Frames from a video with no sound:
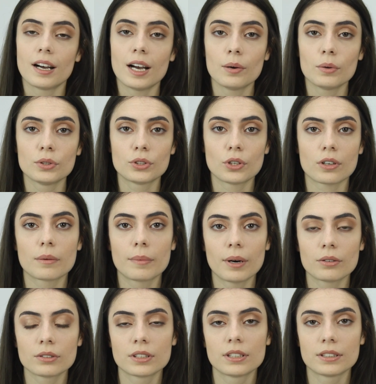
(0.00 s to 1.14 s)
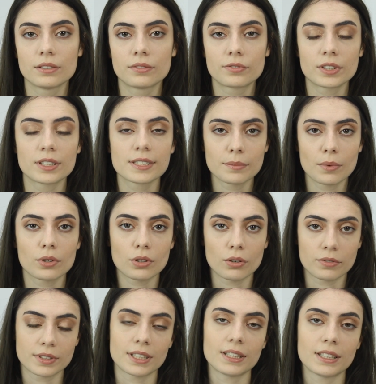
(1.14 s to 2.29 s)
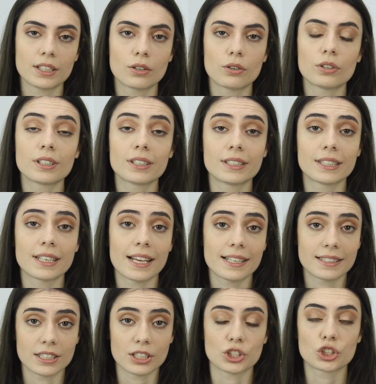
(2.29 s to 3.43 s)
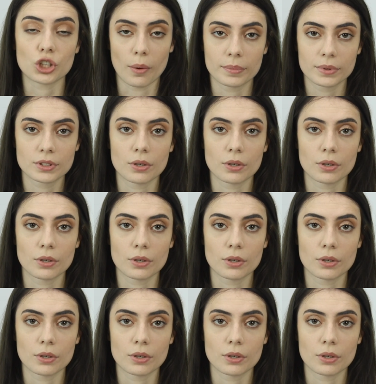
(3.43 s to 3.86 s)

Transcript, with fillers: I will talk about the first month of selling on an Etsy shop.